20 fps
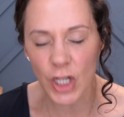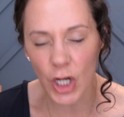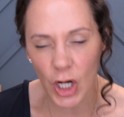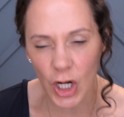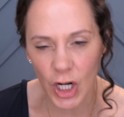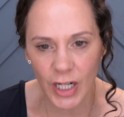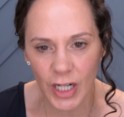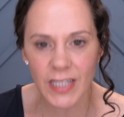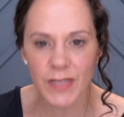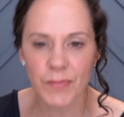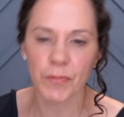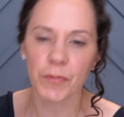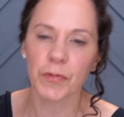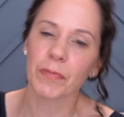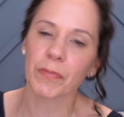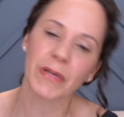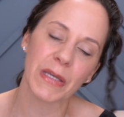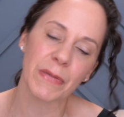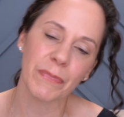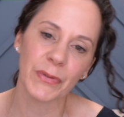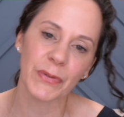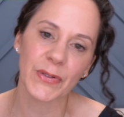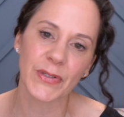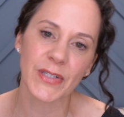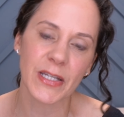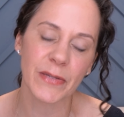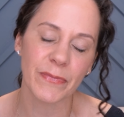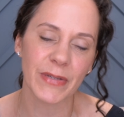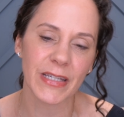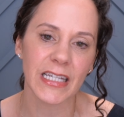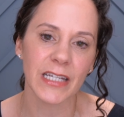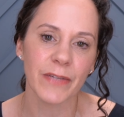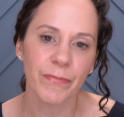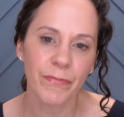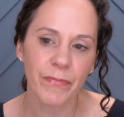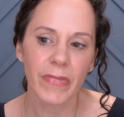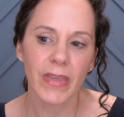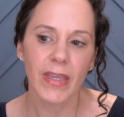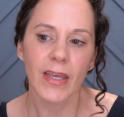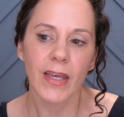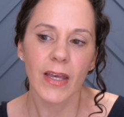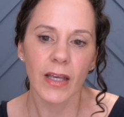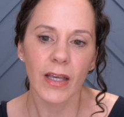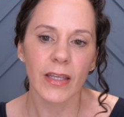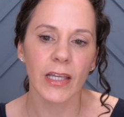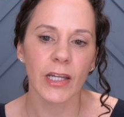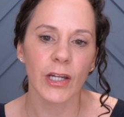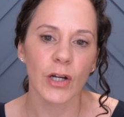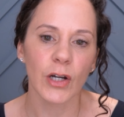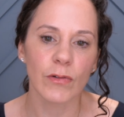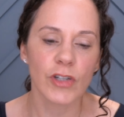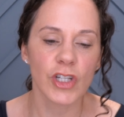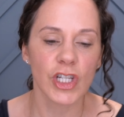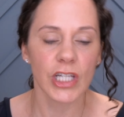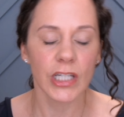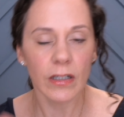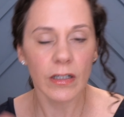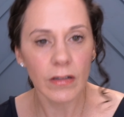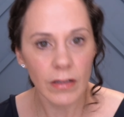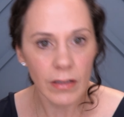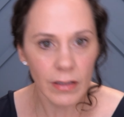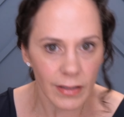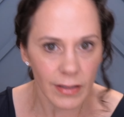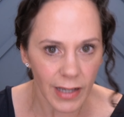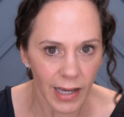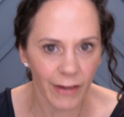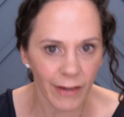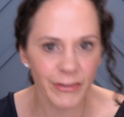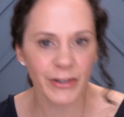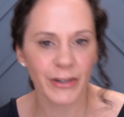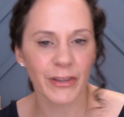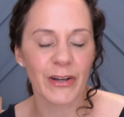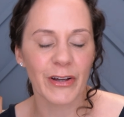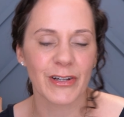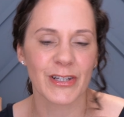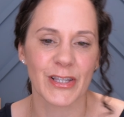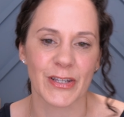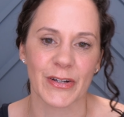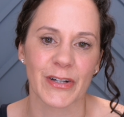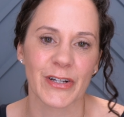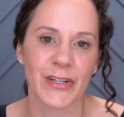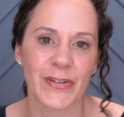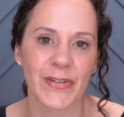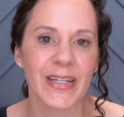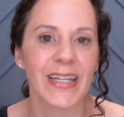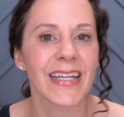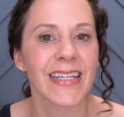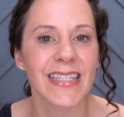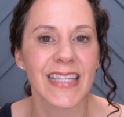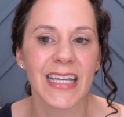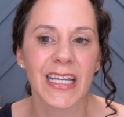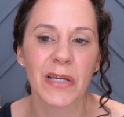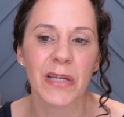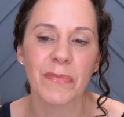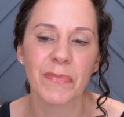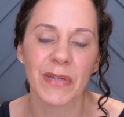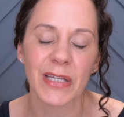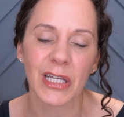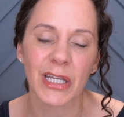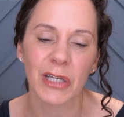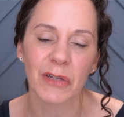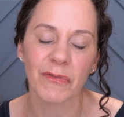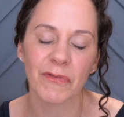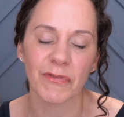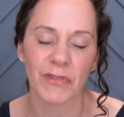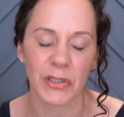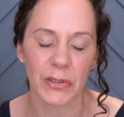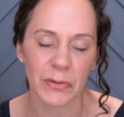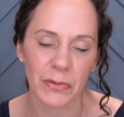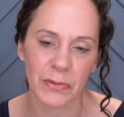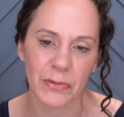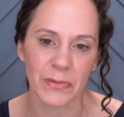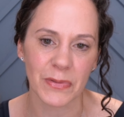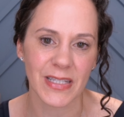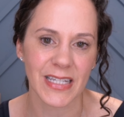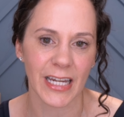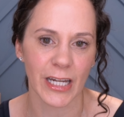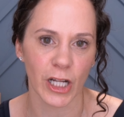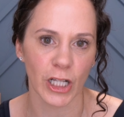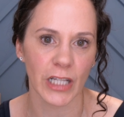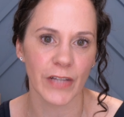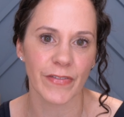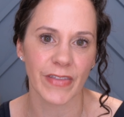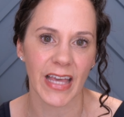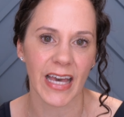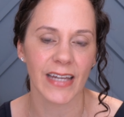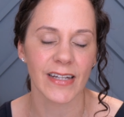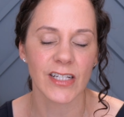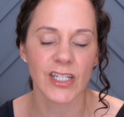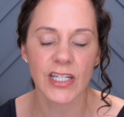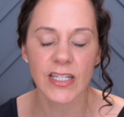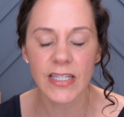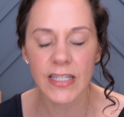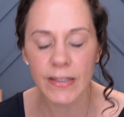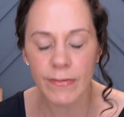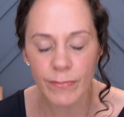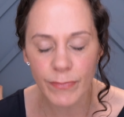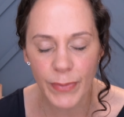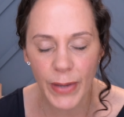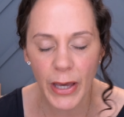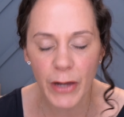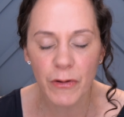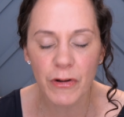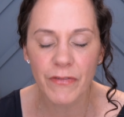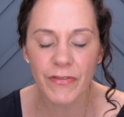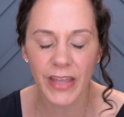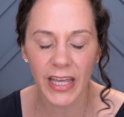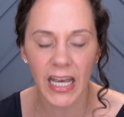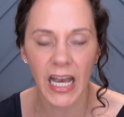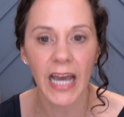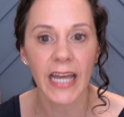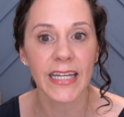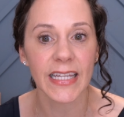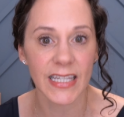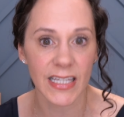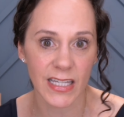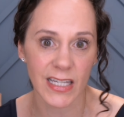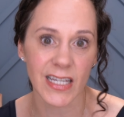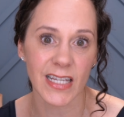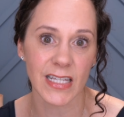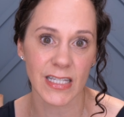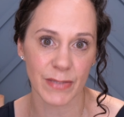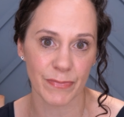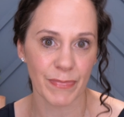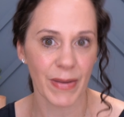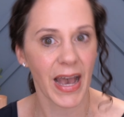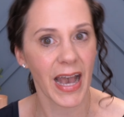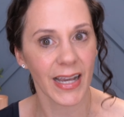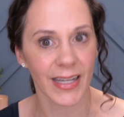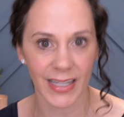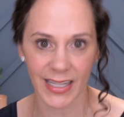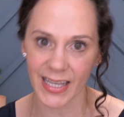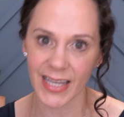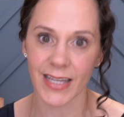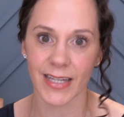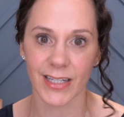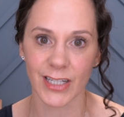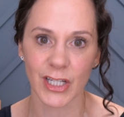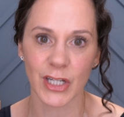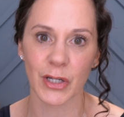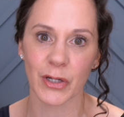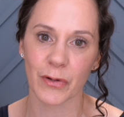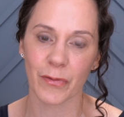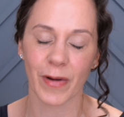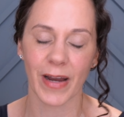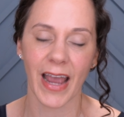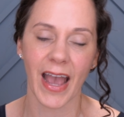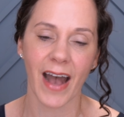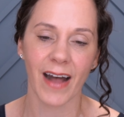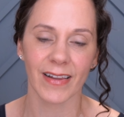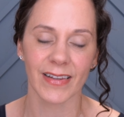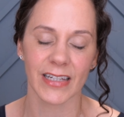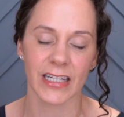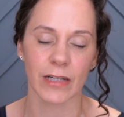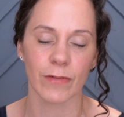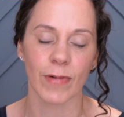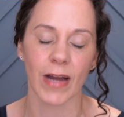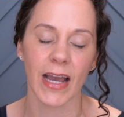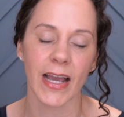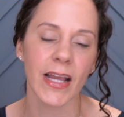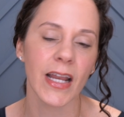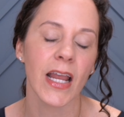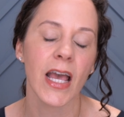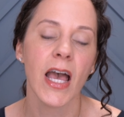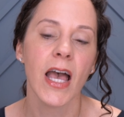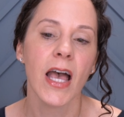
dark because we want people to be, chill after their surgery because they can be confused and all of that. And it's just better if they kind of ease back into reality, right?